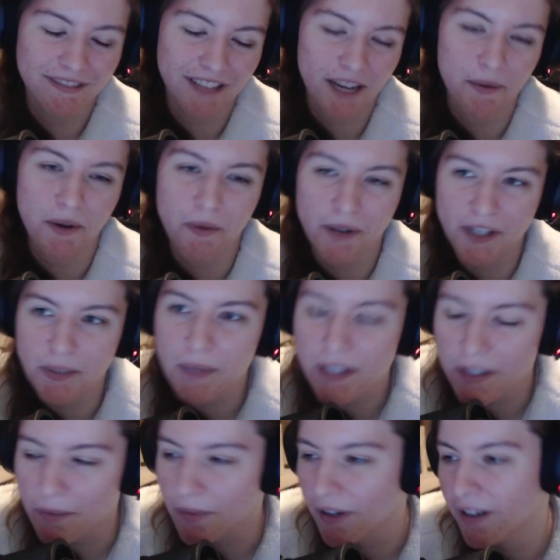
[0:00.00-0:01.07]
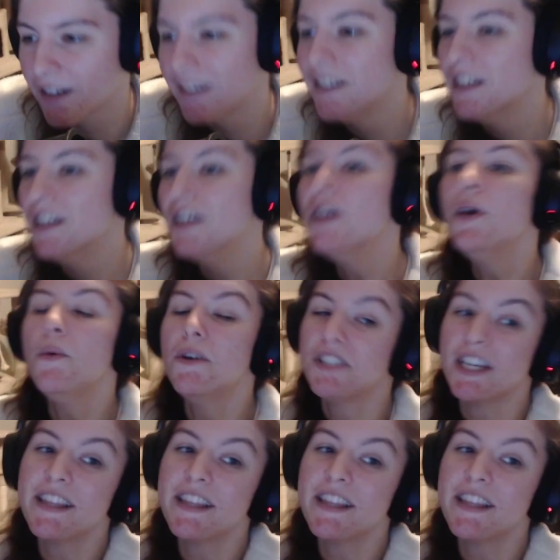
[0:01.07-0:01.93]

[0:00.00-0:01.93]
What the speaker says: got me to watch Midsommar, which